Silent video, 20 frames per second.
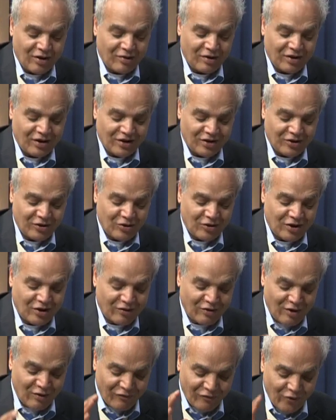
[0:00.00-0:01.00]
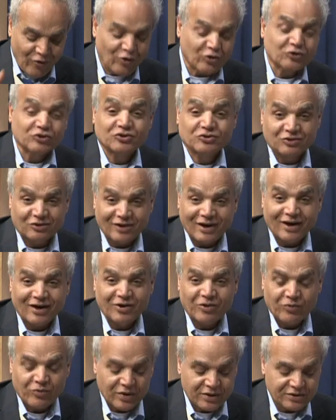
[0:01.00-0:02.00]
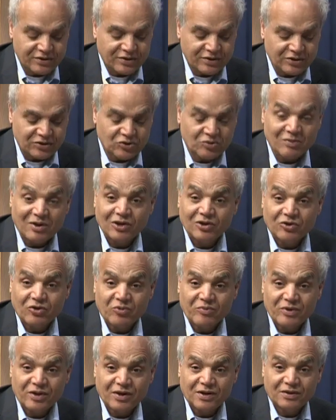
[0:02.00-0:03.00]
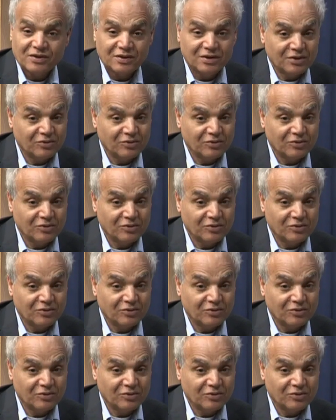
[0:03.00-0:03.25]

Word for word: a, a, you know, a force to reckon with in the Somali community.